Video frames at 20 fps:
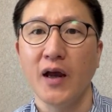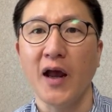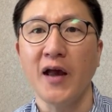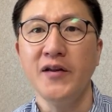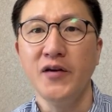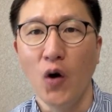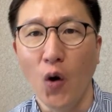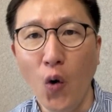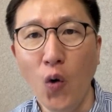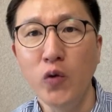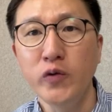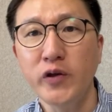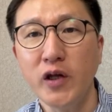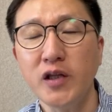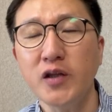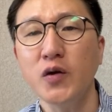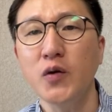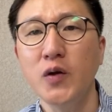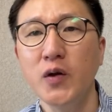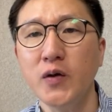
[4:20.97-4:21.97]
and
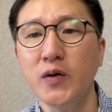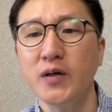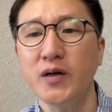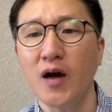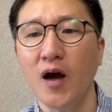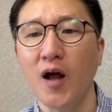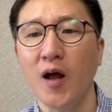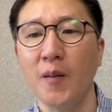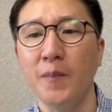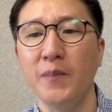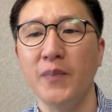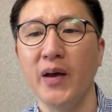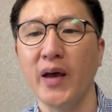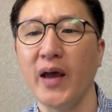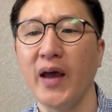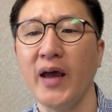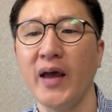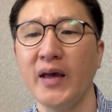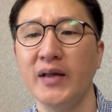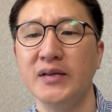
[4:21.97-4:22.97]
only to look up
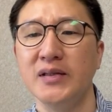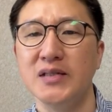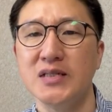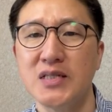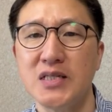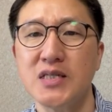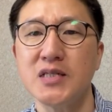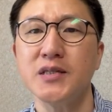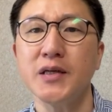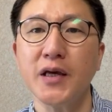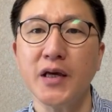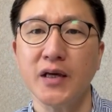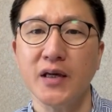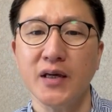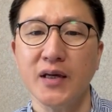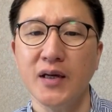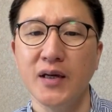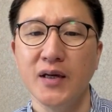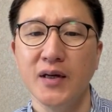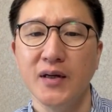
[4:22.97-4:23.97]
and
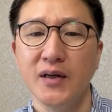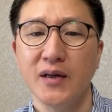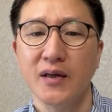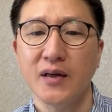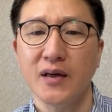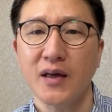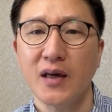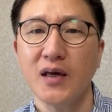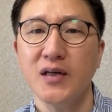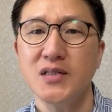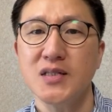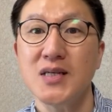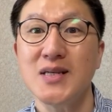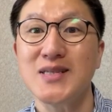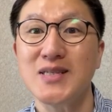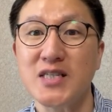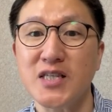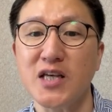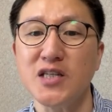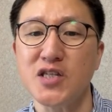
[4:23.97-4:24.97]
see
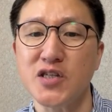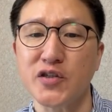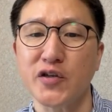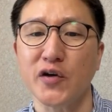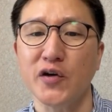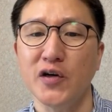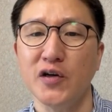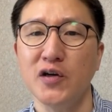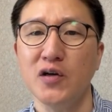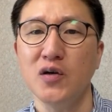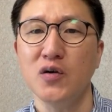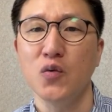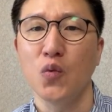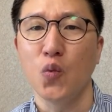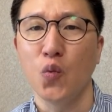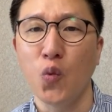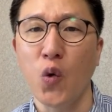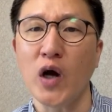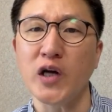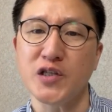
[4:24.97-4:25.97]
his sister
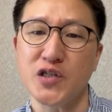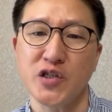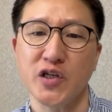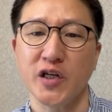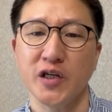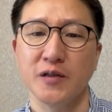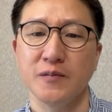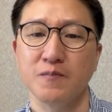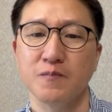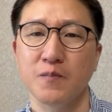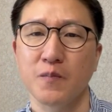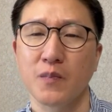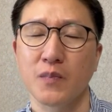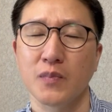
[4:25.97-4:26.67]
watching.